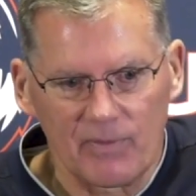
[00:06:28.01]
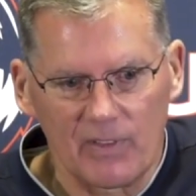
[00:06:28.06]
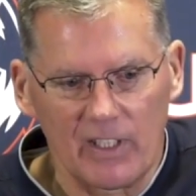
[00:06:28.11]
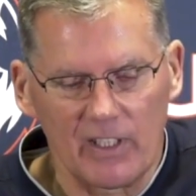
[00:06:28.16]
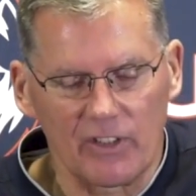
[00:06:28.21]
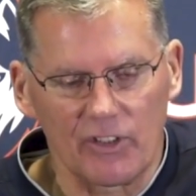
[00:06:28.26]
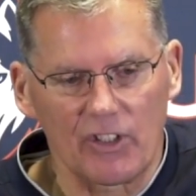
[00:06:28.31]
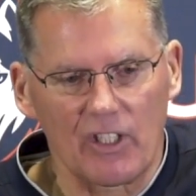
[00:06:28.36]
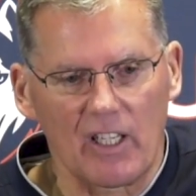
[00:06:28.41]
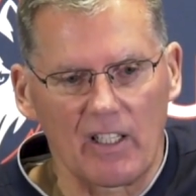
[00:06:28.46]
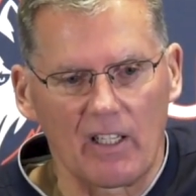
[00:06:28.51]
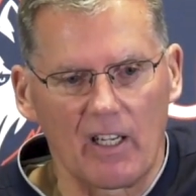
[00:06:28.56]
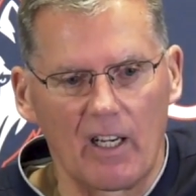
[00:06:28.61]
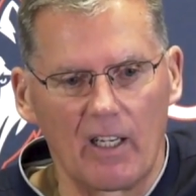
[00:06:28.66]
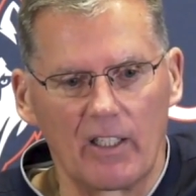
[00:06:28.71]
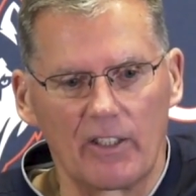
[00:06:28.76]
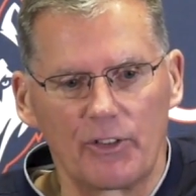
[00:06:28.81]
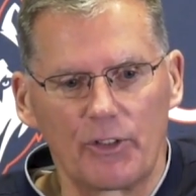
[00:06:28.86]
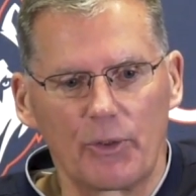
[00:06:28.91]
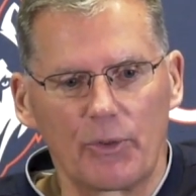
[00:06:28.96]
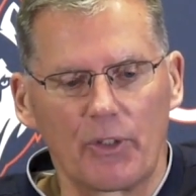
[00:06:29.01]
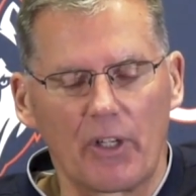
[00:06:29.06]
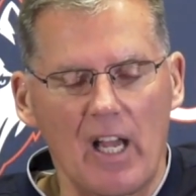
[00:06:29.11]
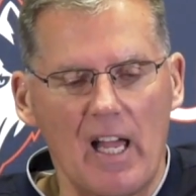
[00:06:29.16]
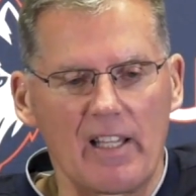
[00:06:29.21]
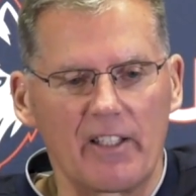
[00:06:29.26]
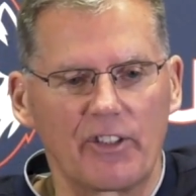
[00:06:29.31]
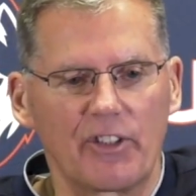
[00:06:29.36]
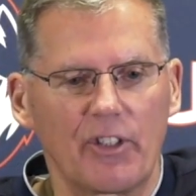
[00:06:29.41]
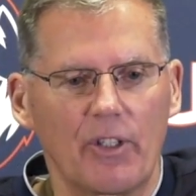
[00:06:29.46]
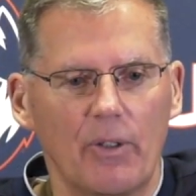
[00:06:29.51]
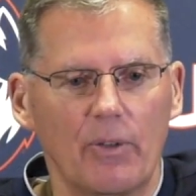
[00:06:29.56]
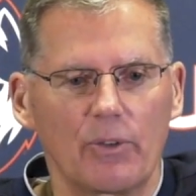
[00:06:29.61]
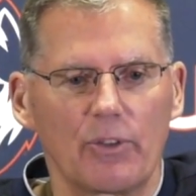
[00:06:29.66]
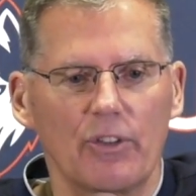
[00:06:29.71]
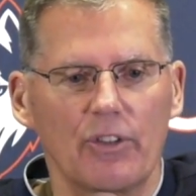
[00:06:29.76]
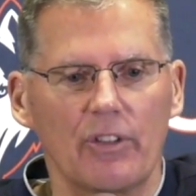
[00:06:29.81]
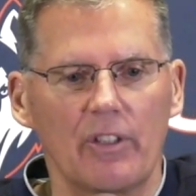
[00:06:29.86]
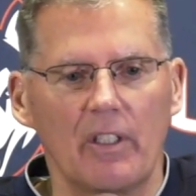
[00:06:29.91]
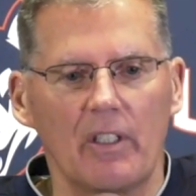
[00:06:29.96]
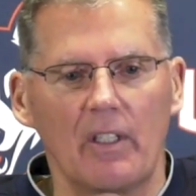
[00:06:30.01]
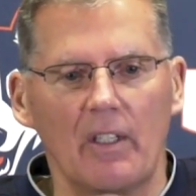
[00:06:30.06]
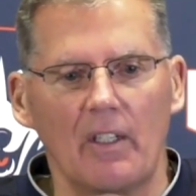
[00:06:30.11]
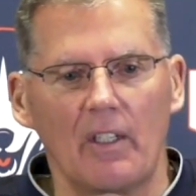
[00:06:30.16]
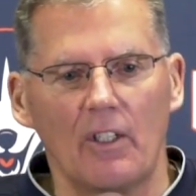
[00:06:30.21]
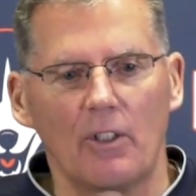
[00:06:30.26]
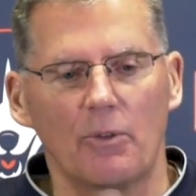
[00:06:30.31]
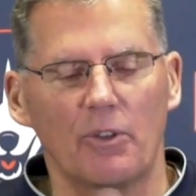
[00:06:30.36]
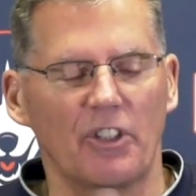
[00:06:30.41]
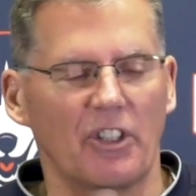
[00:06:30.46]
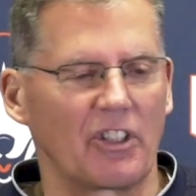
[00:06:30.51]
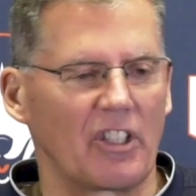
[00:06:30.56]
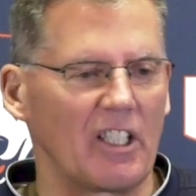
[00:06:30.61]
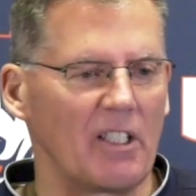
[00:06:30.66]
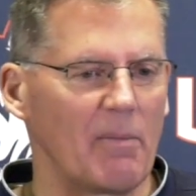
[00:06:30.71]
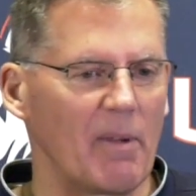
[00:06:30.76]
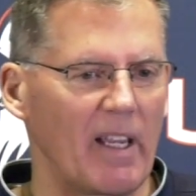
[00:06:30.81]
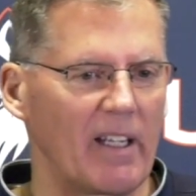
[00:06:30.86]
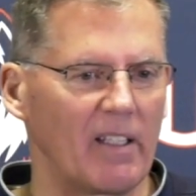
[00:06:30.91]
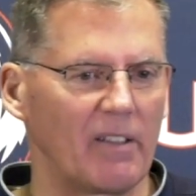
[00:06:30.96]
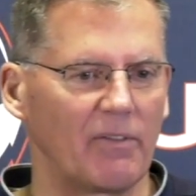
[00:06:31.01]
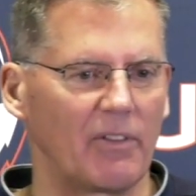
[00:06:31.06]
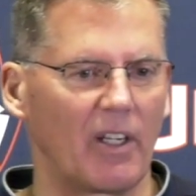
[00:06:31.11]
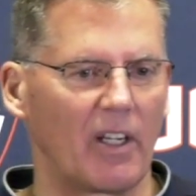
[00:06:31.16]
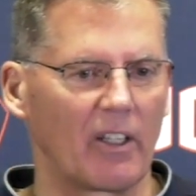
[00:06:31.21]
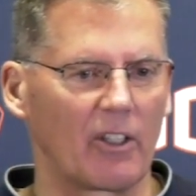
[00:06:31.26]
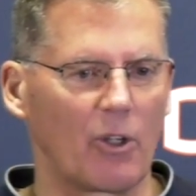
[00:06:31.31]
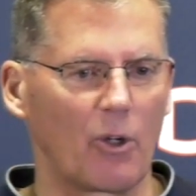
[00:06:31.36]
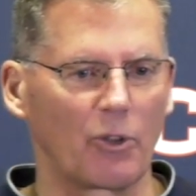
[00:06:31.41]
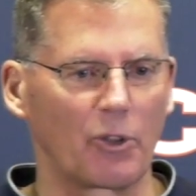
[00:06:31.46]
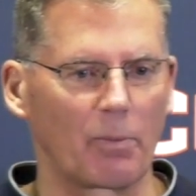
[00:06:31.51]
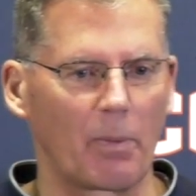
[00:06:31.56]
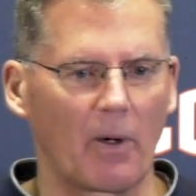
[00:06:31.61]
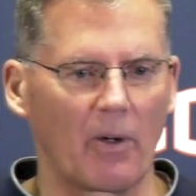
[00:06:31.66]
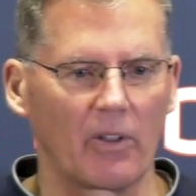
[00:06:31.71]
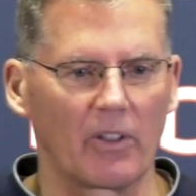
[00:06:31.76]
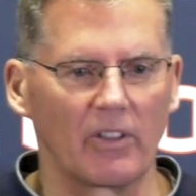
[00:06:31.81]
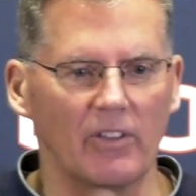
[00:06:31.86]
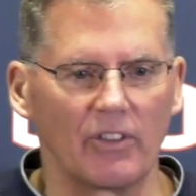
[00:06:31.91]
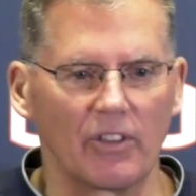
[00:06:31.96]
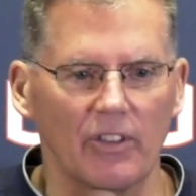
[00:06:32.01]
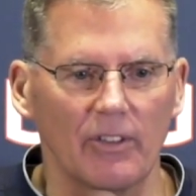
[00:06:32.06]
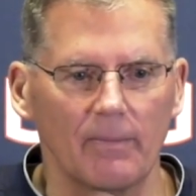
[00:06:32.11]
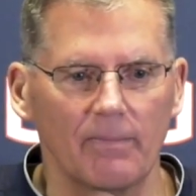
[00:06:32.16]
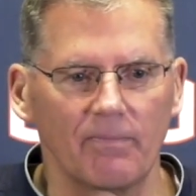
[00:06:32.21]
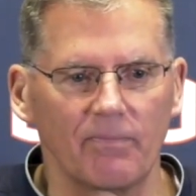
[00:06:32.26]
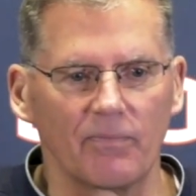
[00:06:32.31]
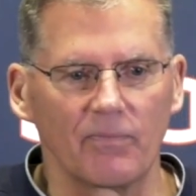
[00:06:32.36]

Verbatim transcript: his junior college coach was a teammate of Coach Perkins,